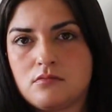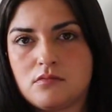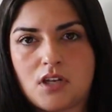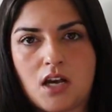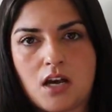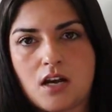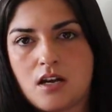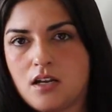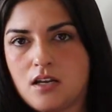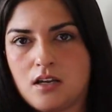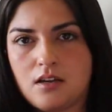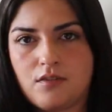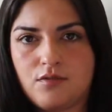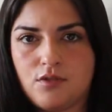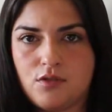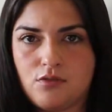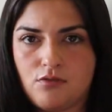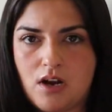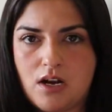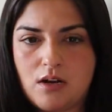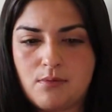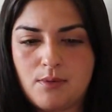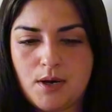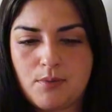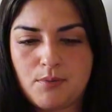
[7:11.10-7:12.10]
kind of give you a
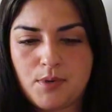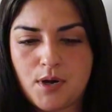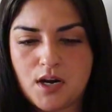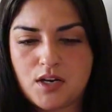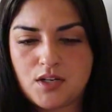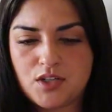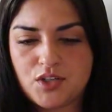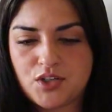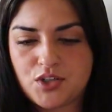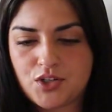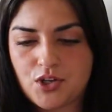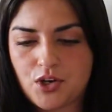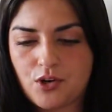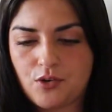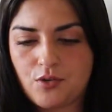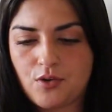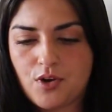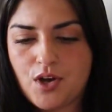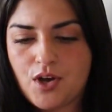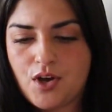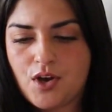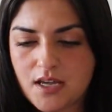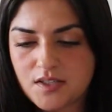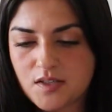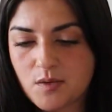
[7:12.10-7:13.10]
roundabout price. So
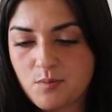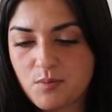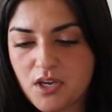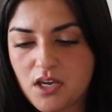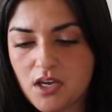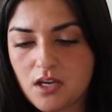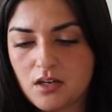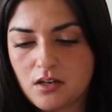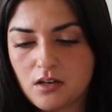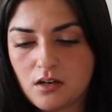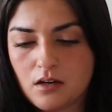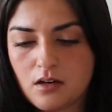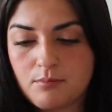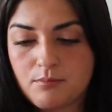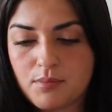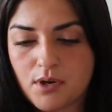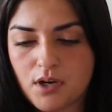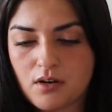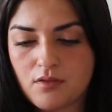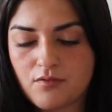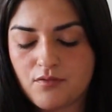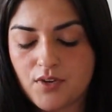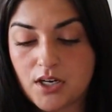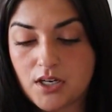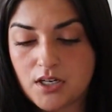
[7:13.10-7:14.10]
as a beginner,
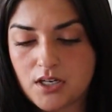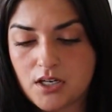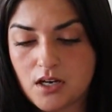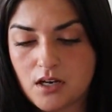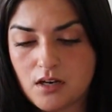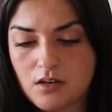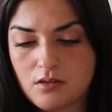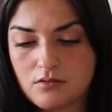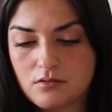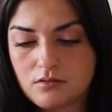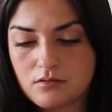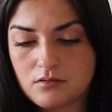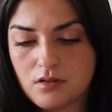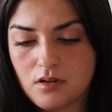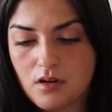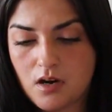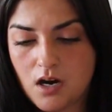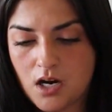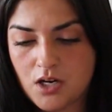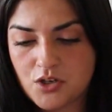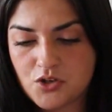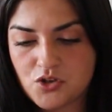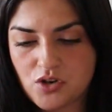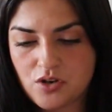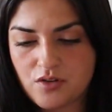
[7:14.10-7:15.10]
per video,
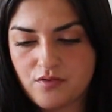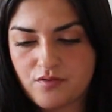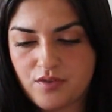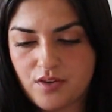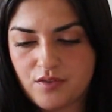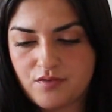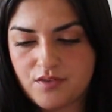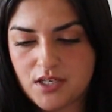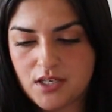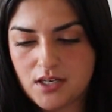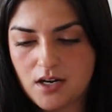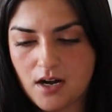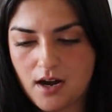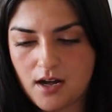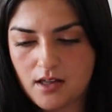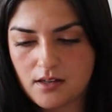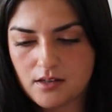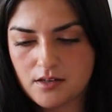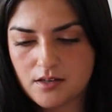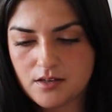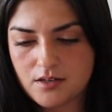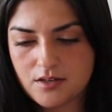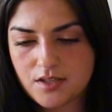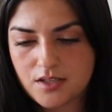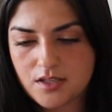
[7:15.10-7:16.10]

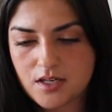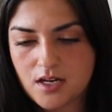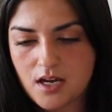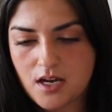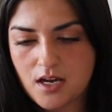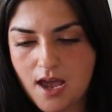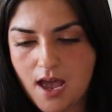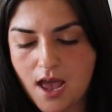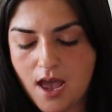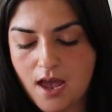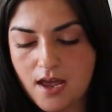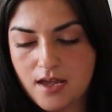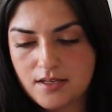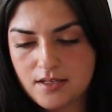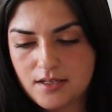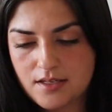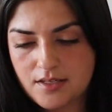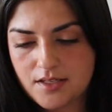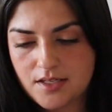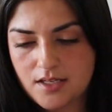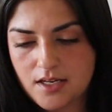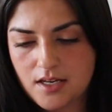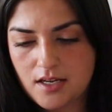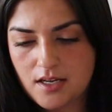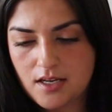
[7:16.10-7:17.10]
$150.
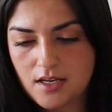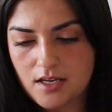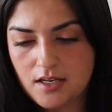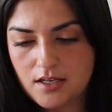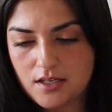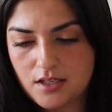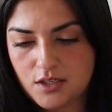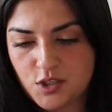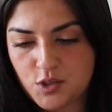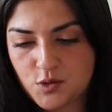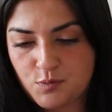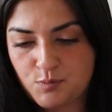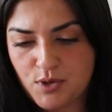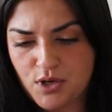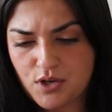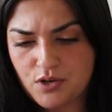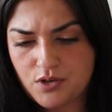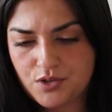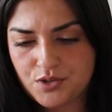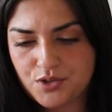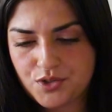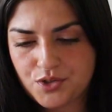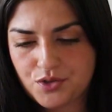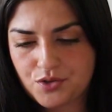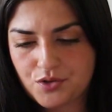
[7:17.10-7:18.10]
As an
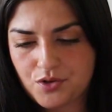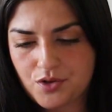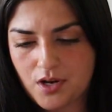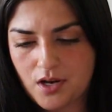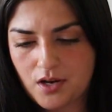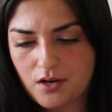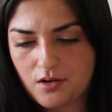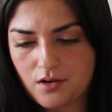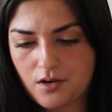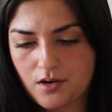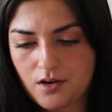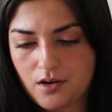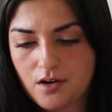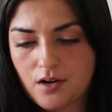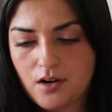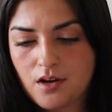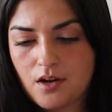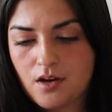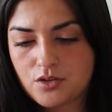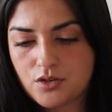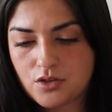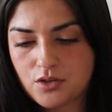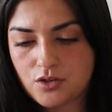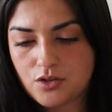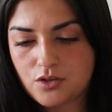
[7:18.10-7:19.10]
experienced creator,
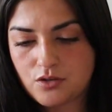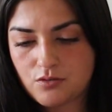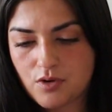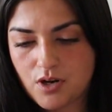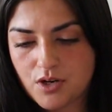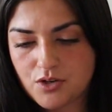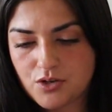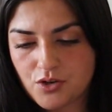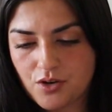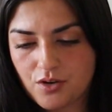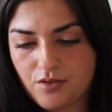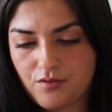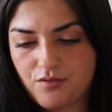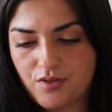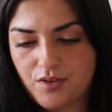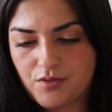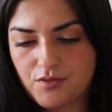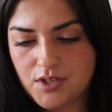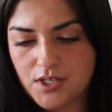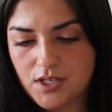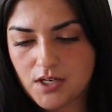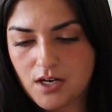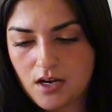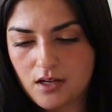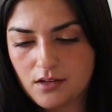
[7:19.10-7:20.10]

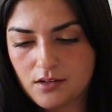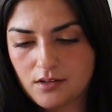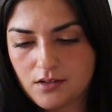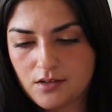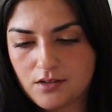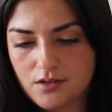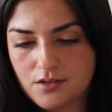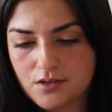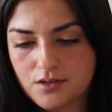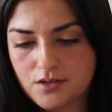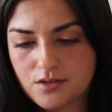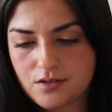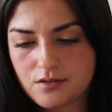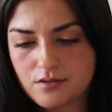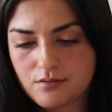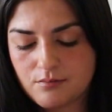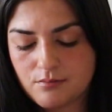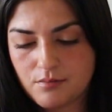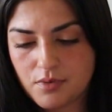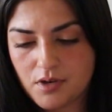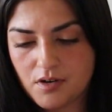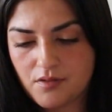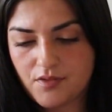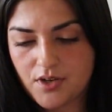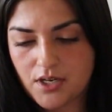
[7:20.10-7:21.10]
$250
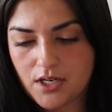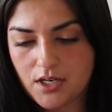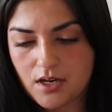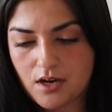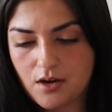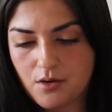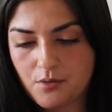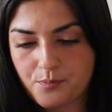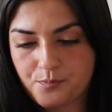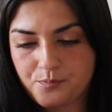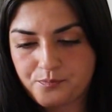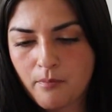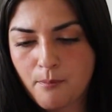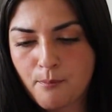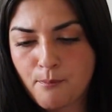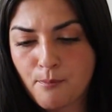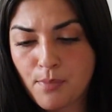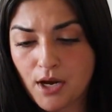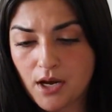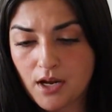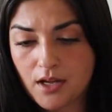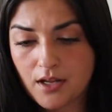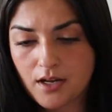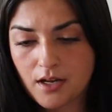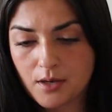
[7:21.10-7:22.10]
per video.
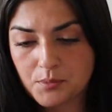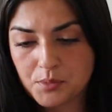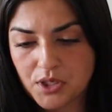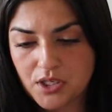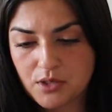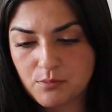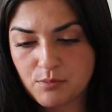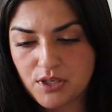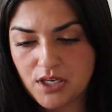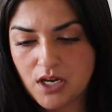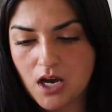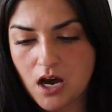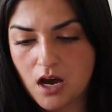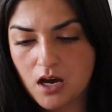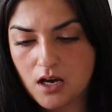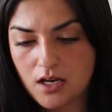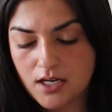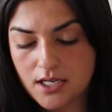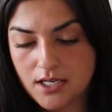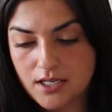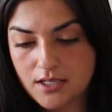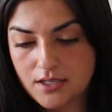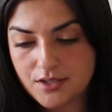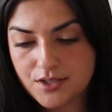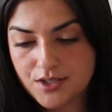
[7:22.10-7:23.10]
But I'm going to be
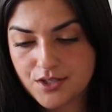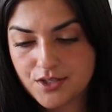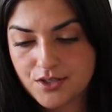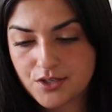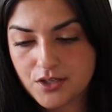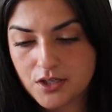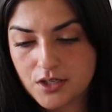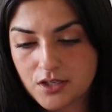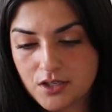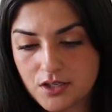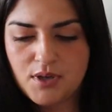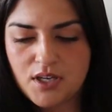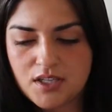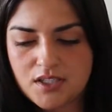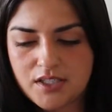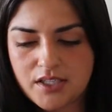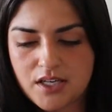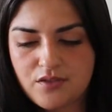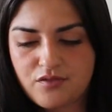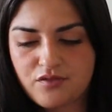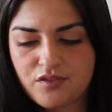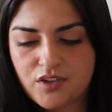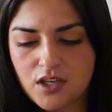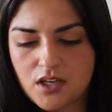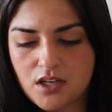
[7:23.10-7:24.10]
honest, because
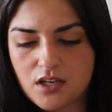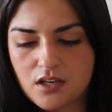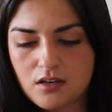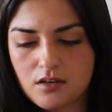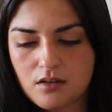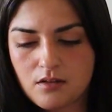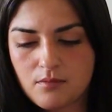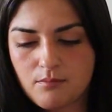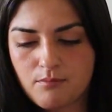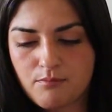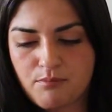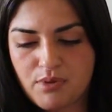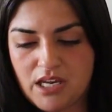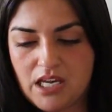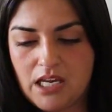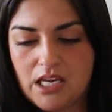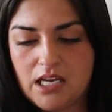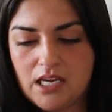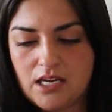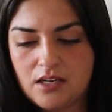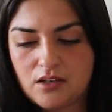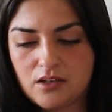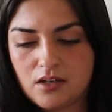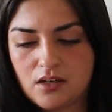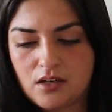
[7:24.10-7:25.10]
I feel like
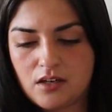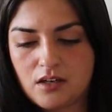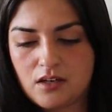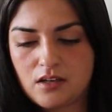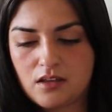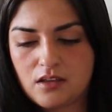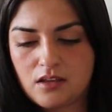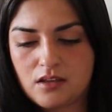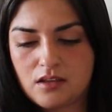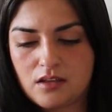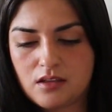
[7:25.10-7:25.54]
beginner,